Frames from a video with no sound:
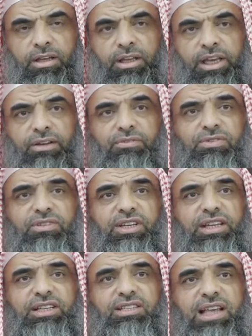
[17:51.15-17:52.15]
gives
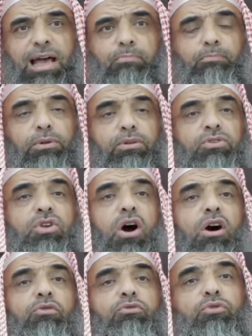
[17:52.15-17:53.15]
examples
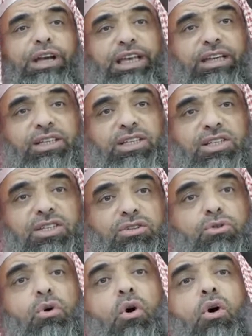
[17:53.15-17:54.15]
of ways
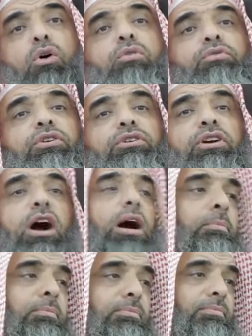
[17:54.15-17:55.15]
to
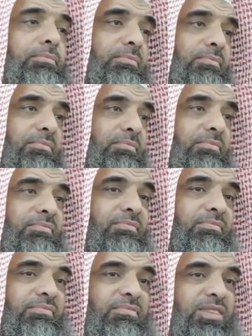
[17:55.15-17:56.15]
overcome
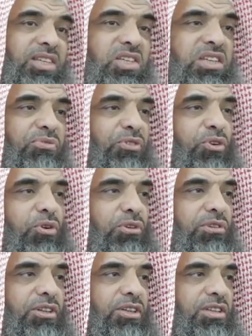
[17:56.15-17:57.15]
this
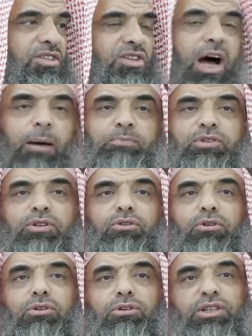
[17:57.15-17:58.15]
difficulty, this
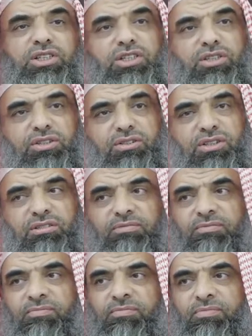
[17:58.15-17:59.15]
obstacle, this
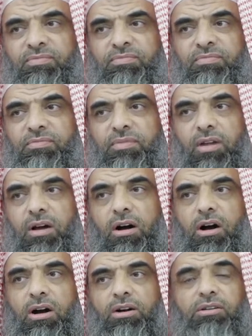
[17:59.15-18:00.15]

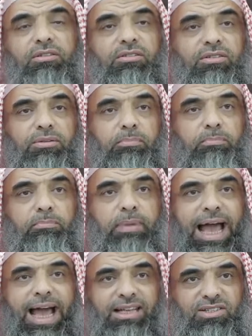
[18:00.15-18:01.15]
hard
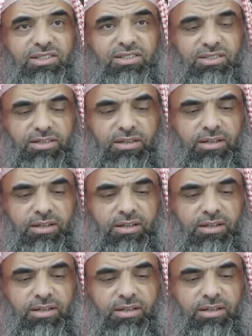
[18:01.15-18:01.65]
pass.